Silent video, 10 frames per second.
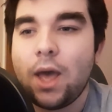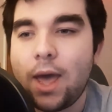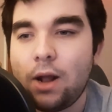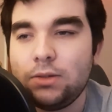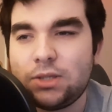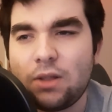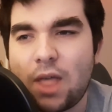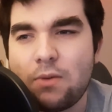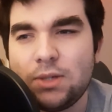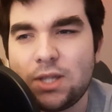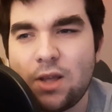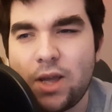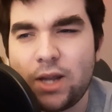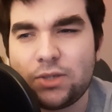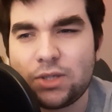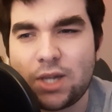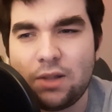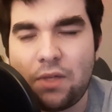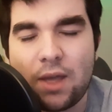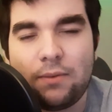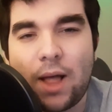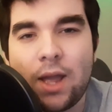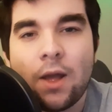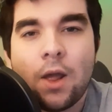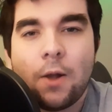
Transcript: And also, that was the interesting thing, like,